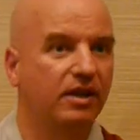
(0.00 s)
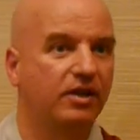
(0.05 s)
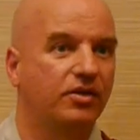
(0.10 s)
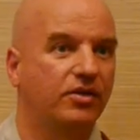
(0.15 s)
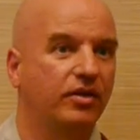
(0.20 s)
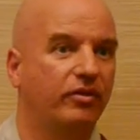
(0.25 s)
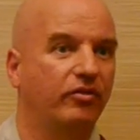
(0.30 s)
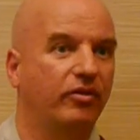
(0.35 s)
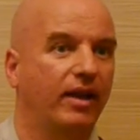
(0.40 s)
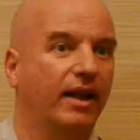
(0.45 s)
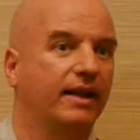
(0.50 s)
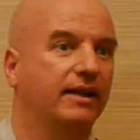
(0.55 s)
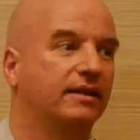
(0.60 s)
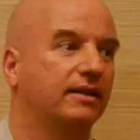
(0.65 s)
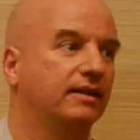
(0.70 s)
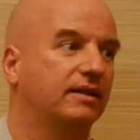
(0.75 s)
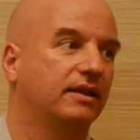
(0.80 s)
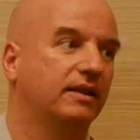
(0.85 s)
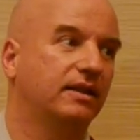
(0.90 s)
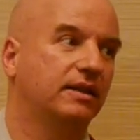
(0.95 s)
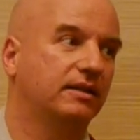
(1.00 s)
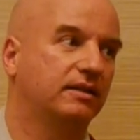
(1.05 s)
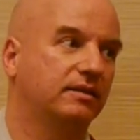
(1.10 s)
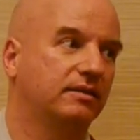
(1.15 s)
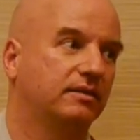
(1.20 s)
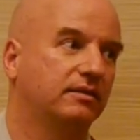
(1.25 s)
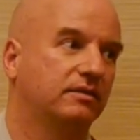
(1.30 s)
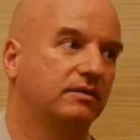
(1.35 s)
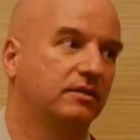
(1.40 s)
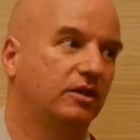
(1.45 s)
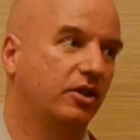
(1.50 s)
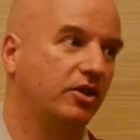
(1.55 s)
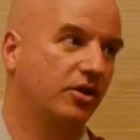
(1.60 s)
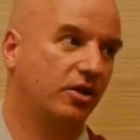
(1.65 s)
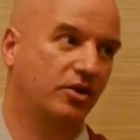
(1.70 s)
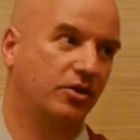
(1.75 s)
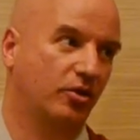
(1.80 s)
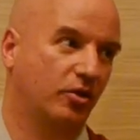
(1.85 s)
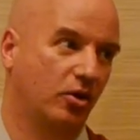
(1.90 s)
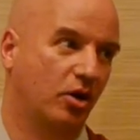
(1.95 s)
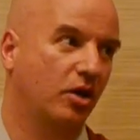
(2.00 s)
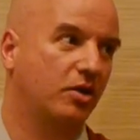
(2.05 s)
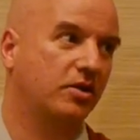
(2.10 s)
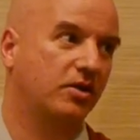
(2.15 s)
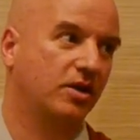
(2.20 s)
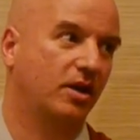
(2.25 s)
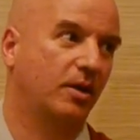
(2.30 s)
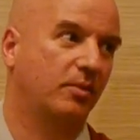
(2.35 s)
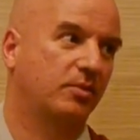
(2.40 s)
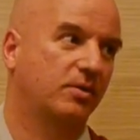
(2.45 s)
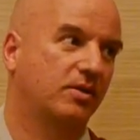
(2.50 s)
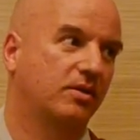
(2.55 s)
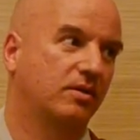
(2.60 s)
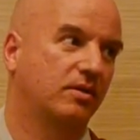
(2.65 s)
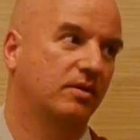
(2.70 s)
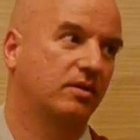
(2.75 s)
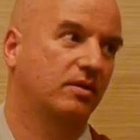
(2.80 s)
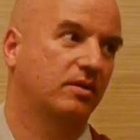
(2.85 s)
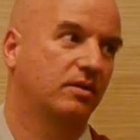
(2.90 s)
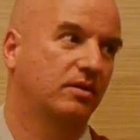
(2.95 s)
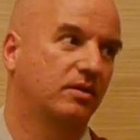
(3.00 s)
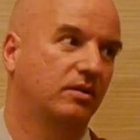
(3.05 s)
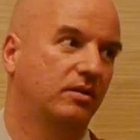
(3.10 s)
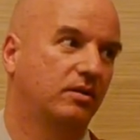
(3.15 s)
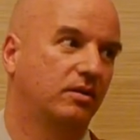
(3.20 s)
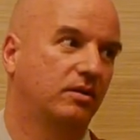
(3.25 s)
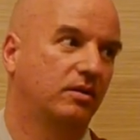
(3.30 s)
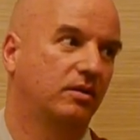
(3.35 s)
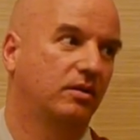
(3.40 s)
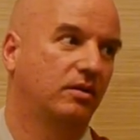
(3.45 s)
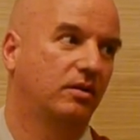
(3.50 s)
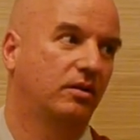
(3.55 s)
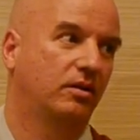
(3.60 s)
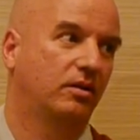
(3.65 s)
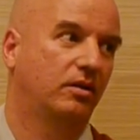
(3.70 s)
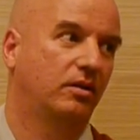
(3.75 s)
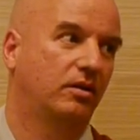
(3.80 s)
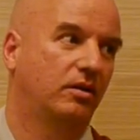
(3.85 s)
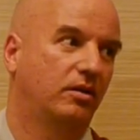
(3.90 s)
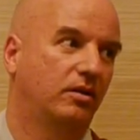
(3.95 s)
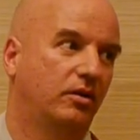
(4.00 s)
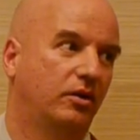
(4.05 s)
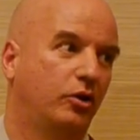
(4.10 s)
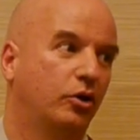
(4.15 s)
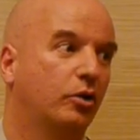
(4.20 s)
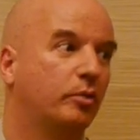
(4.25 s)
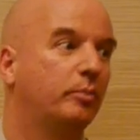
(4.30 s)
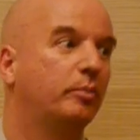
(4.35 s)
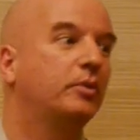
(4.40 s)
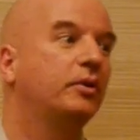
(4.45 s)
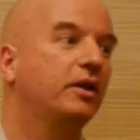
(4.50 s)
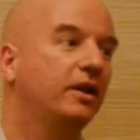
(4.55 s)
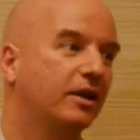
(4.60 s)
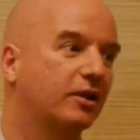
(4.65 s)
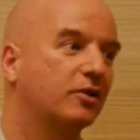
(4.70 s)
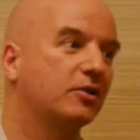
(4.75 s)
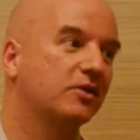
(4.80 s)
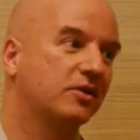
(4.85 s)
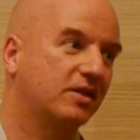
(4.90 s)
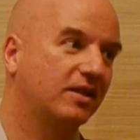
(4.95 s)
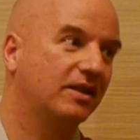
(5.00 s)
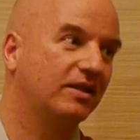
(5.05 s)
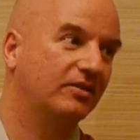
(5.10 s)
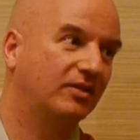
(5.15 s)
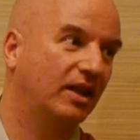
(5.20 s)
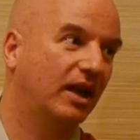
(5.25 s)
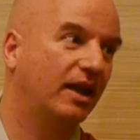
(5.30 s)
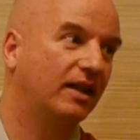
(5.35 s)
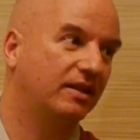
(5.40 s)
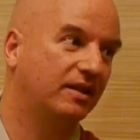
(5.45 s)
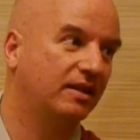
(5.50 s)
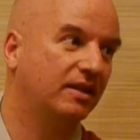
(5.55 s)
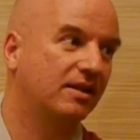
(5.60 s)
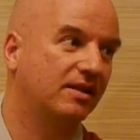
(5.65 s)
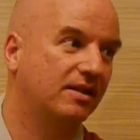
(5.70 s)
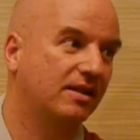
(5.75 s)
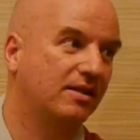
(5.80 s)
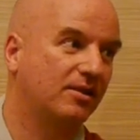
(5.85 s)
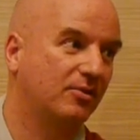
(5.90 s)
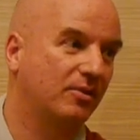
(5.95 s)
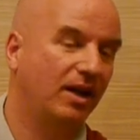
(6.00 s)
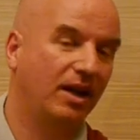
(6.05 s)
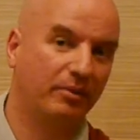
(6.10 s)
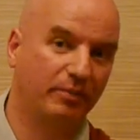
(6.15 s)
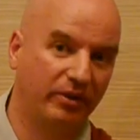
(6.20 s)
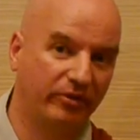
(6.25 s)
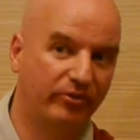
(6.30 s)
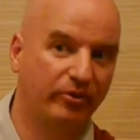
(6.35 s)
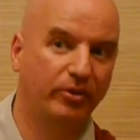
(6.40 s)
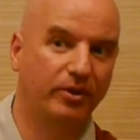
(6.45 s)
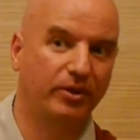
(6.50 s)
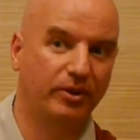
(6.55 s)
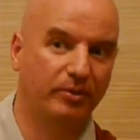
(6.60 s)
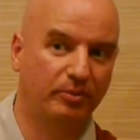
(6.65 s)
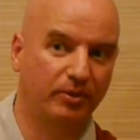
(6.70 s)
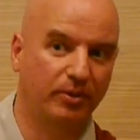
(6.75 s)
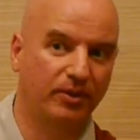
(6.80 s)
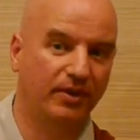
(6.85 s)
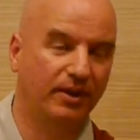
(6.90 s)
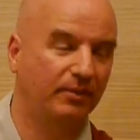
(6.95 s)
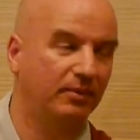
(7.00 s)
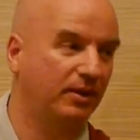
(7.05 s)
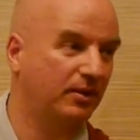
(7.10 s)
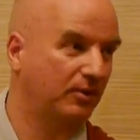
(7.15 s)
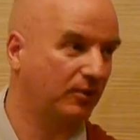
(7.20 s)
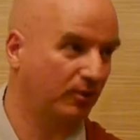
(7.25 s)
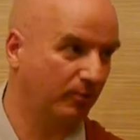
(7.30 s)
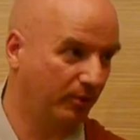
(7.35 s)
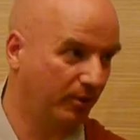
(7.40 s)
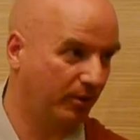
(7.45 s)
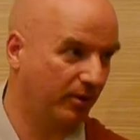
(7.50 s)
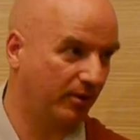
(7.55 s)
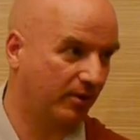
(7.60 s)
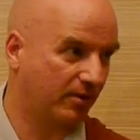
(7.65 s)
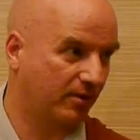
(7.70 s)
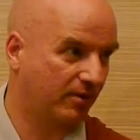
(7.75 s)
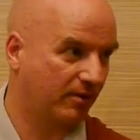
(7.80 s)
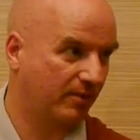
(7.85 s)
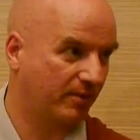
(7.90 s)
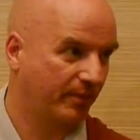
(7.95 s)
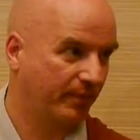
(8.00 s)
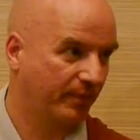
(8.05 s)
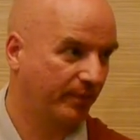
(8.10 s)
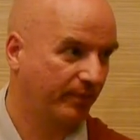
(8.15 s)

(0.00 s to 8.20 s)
is reflected in it, not just your concepts, your preconceived ideas as well, before you put them into words